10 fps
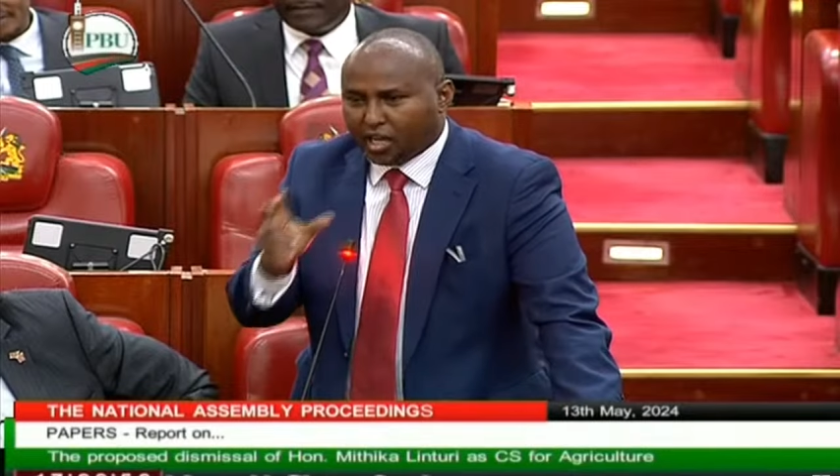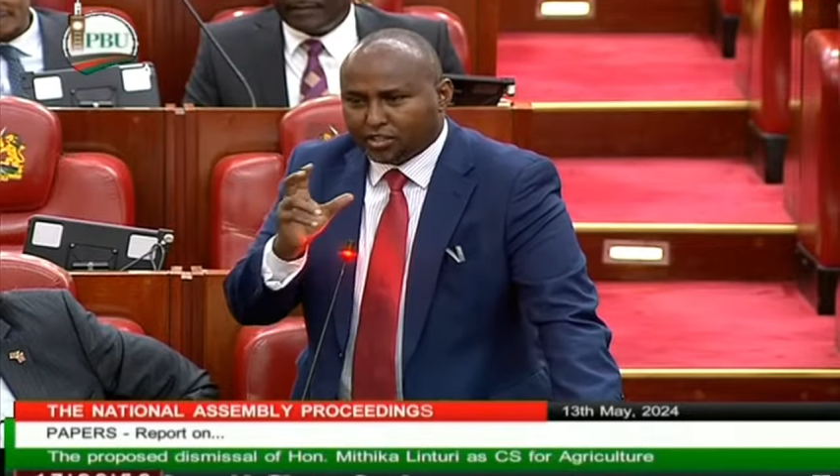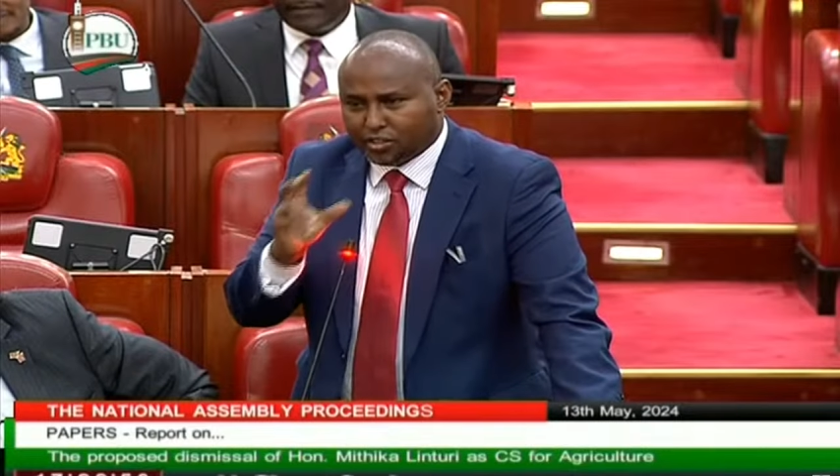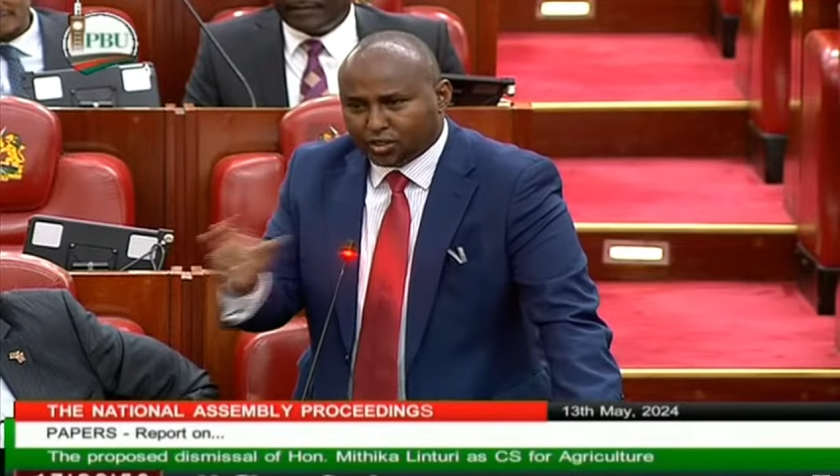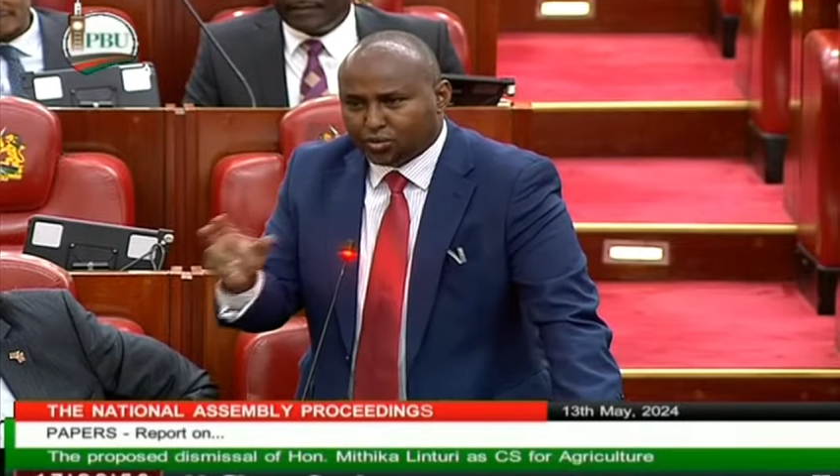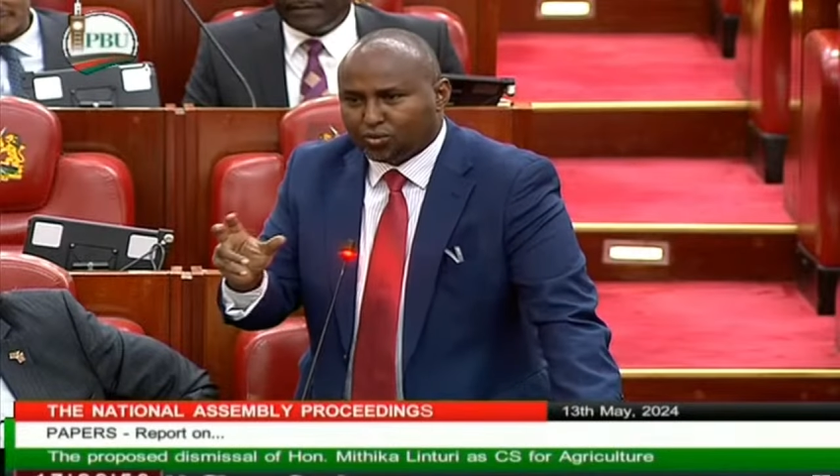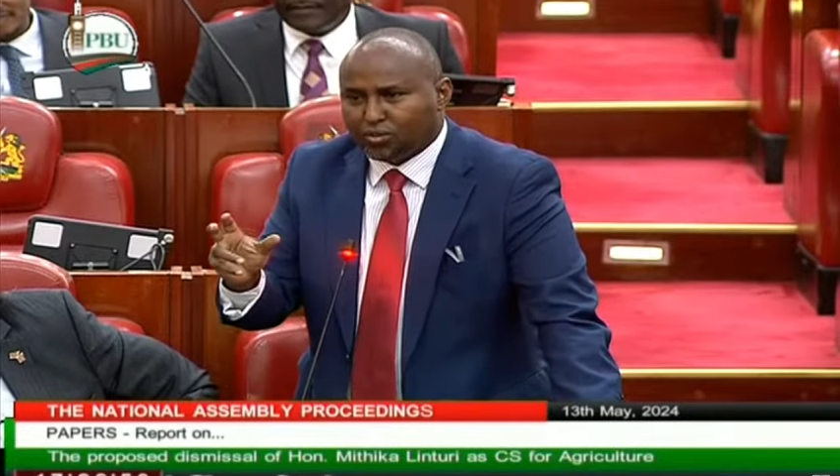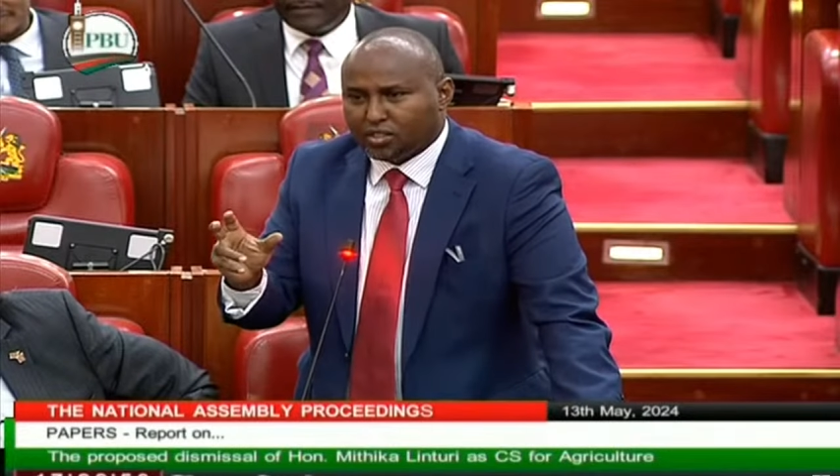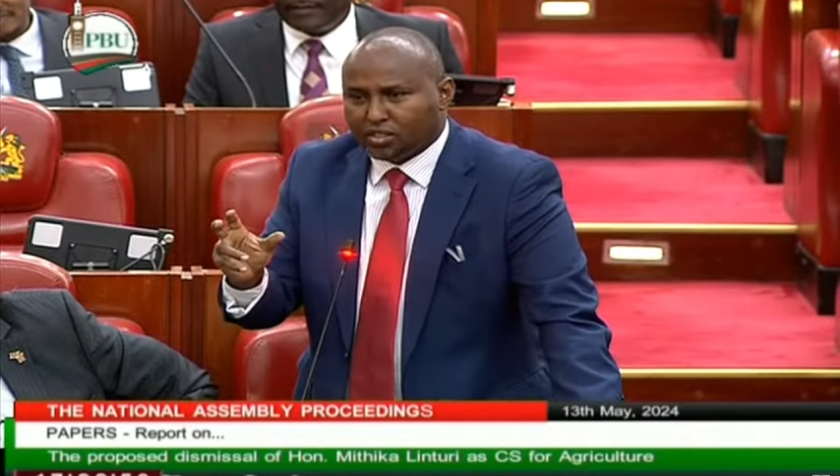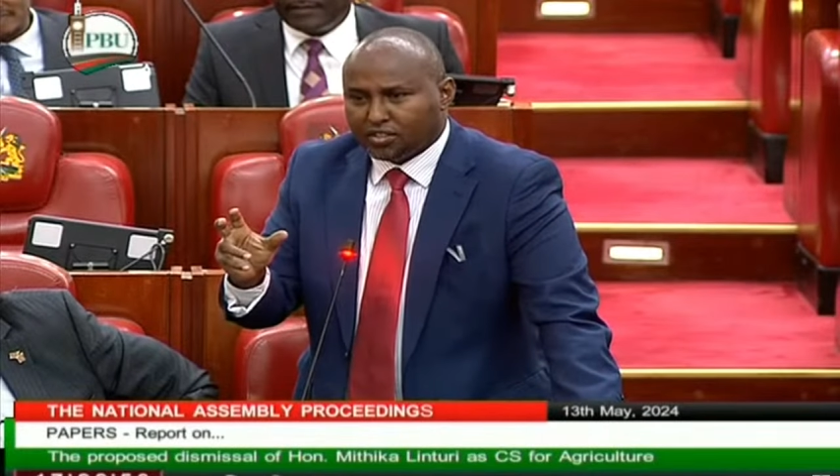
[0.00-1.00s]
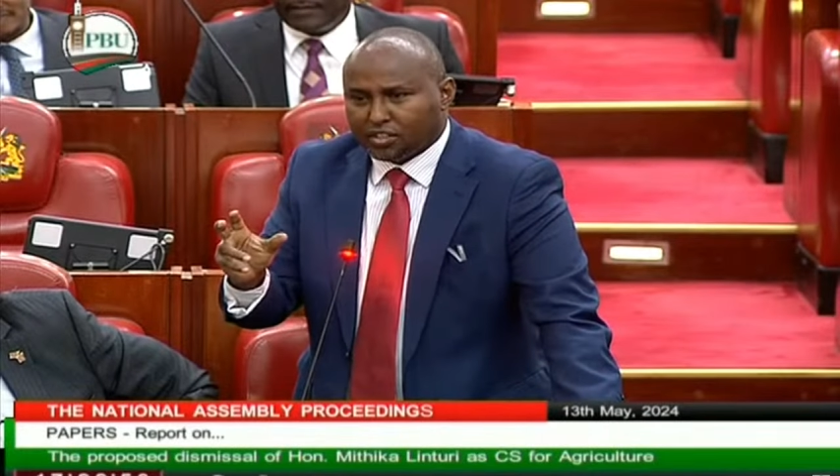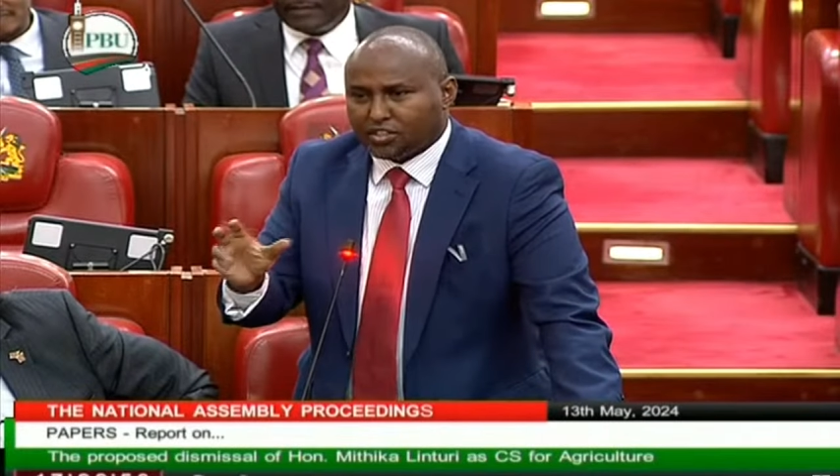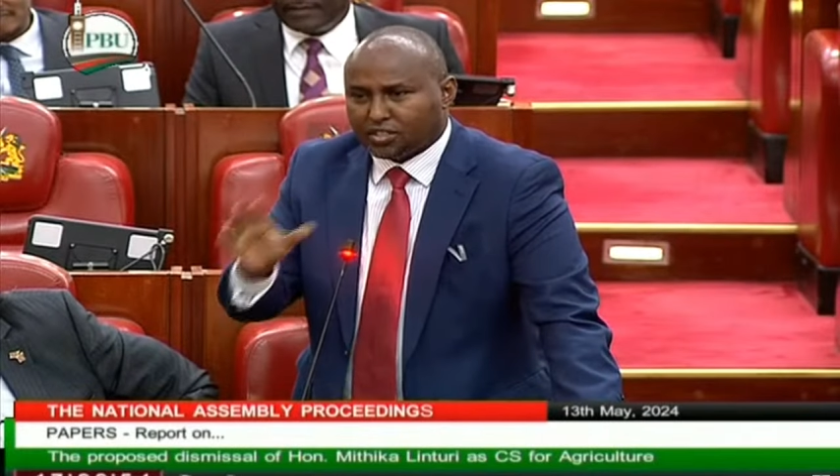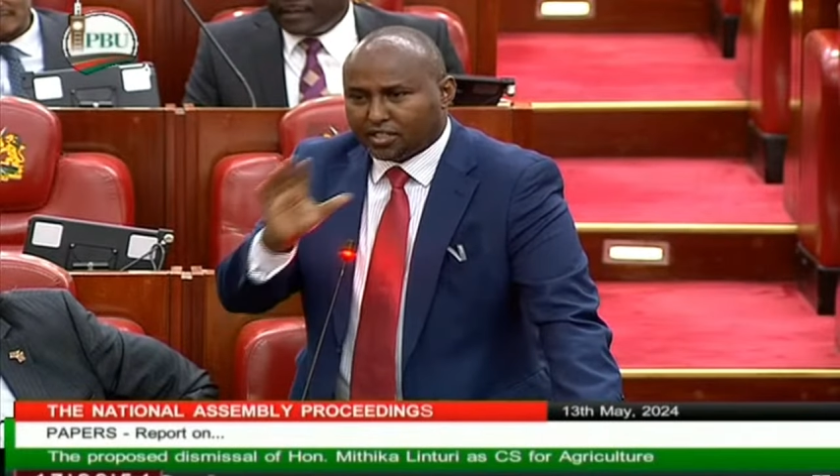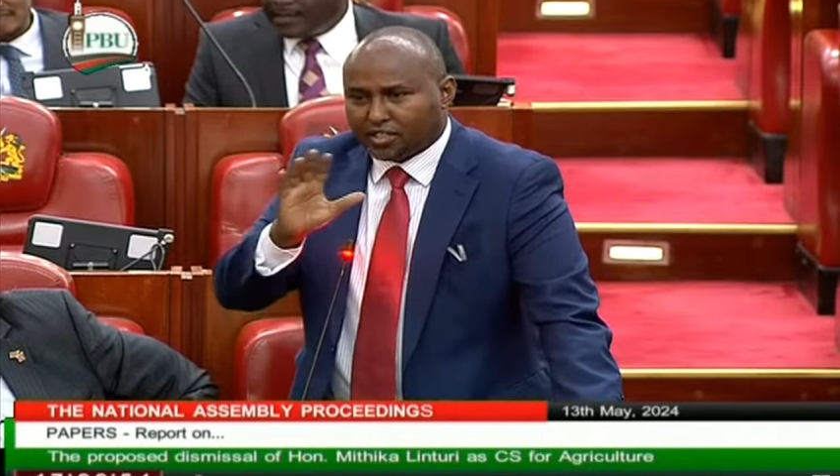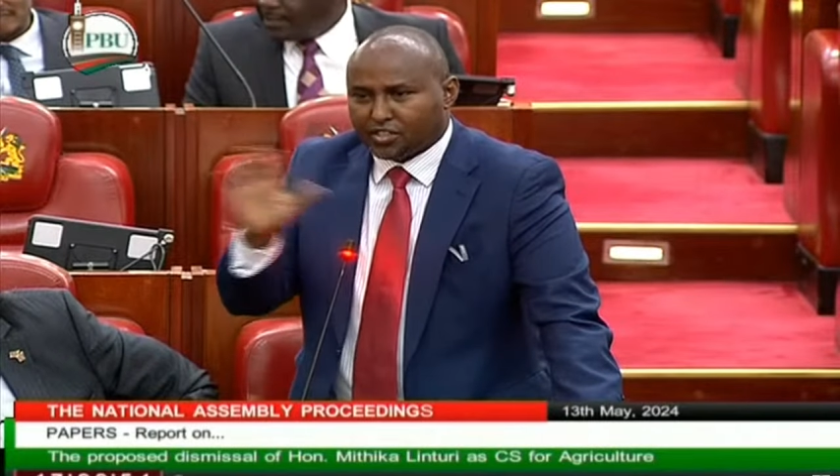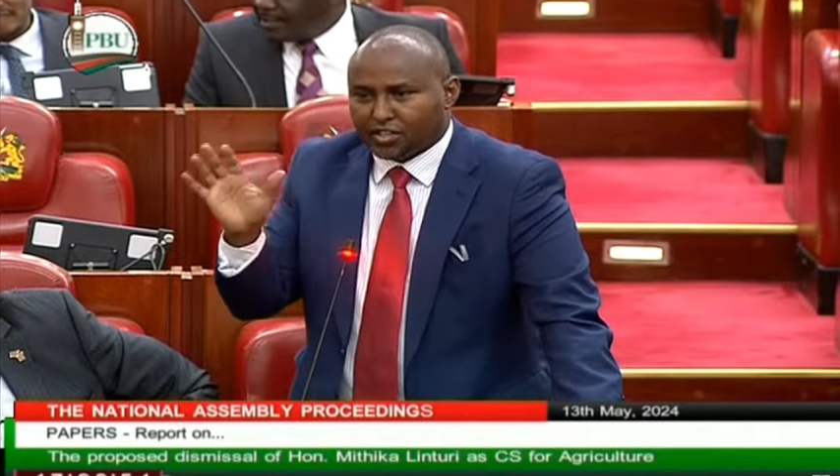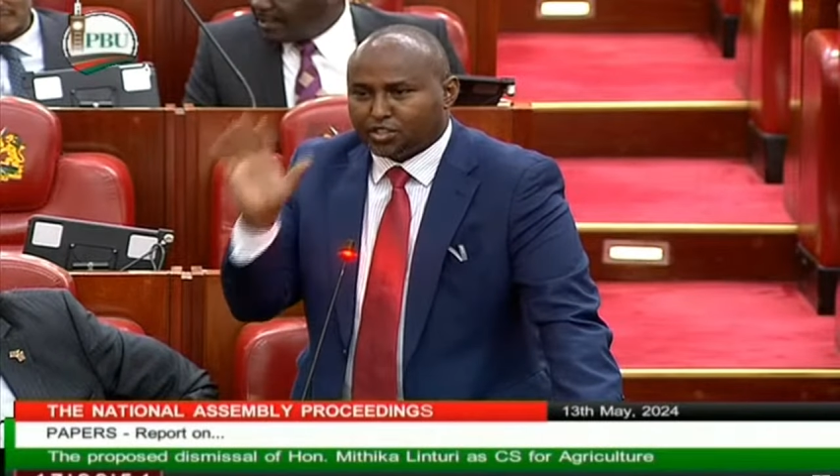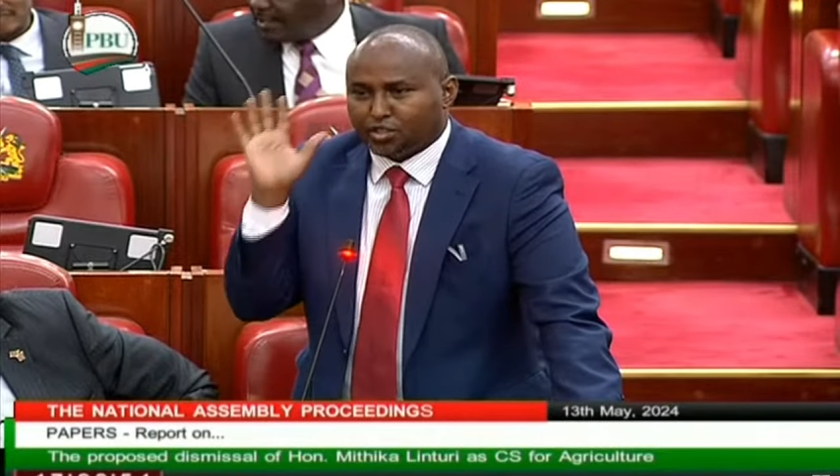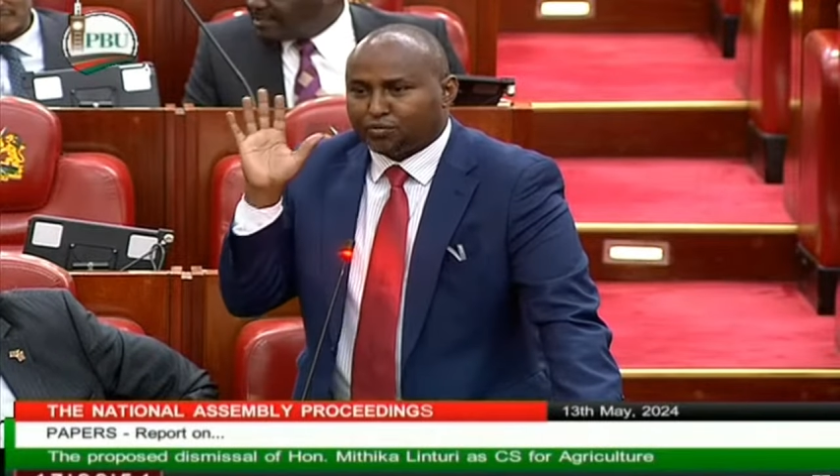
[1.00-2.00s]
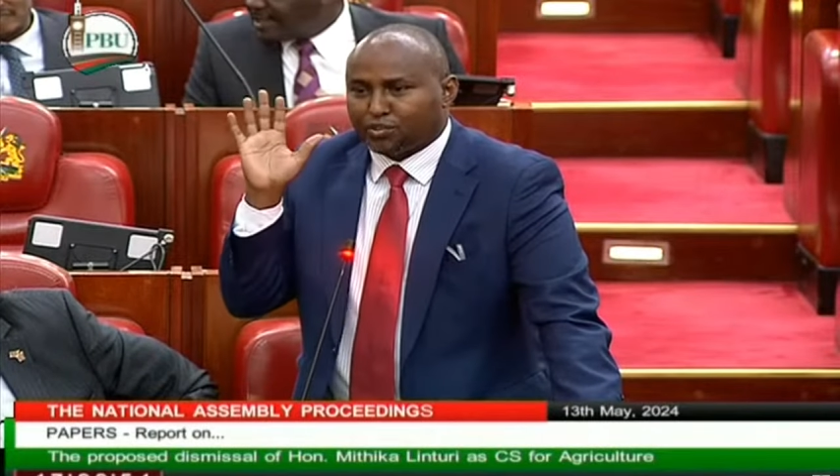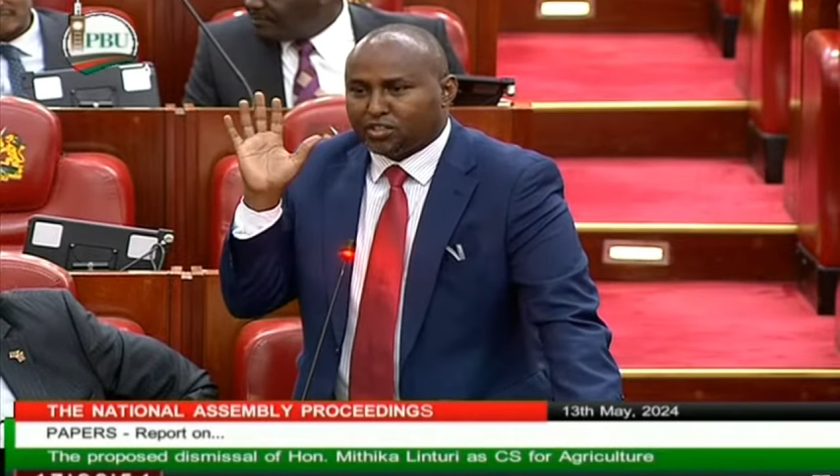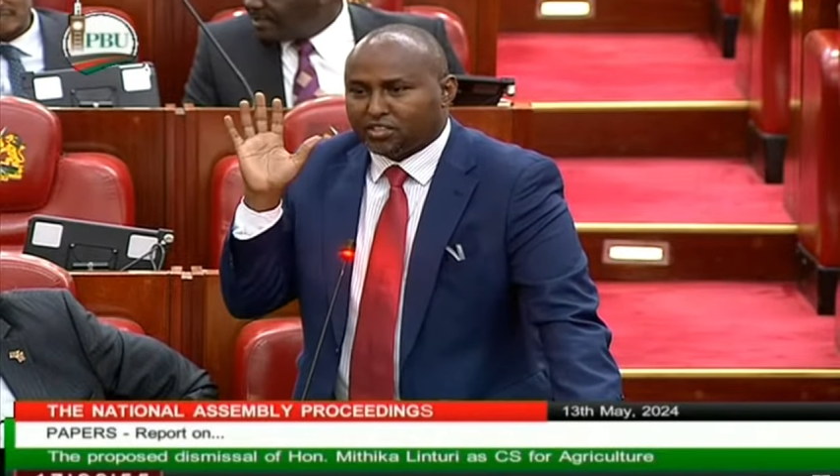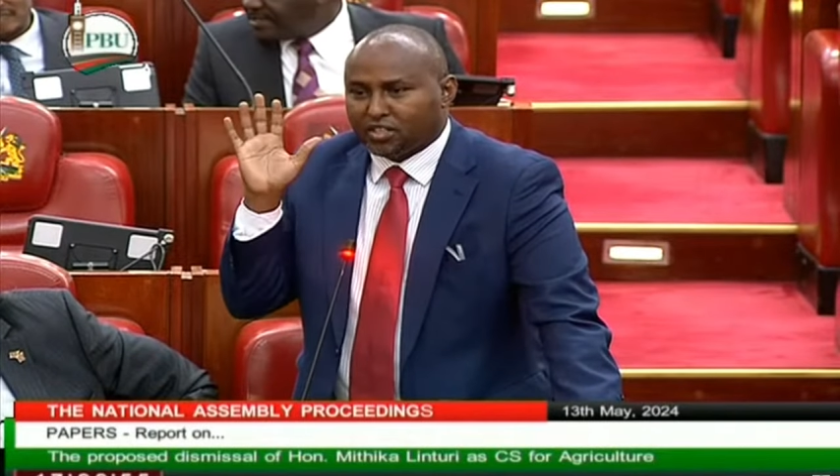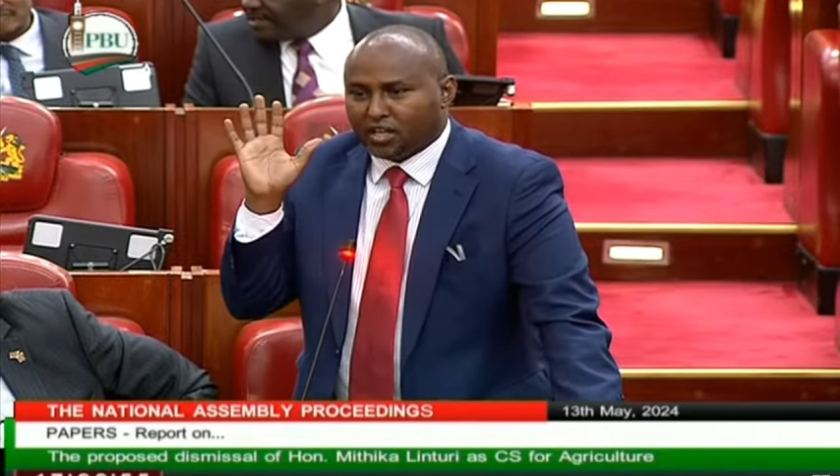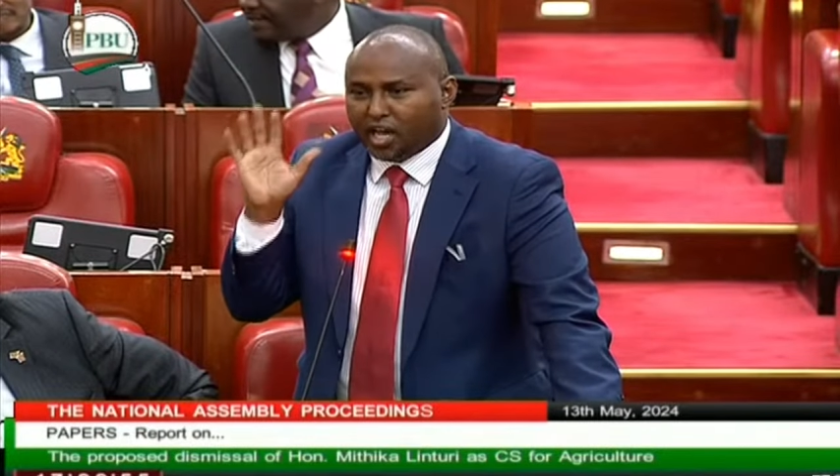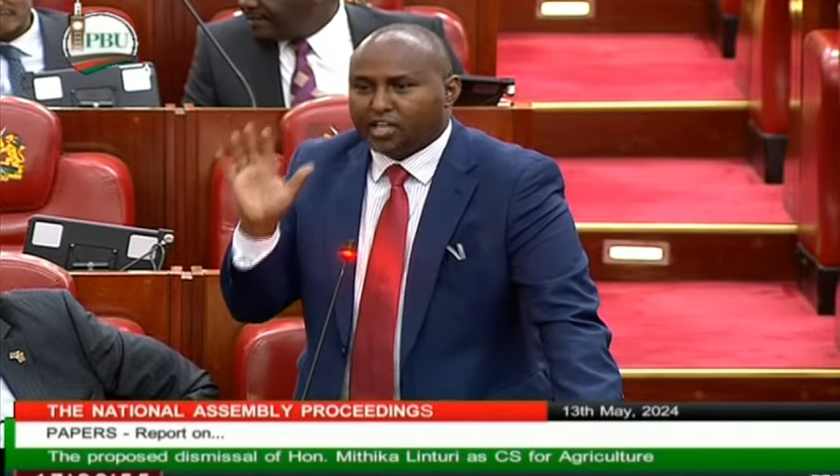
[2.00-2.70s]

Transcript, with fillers: I knew this is an exercise in futility.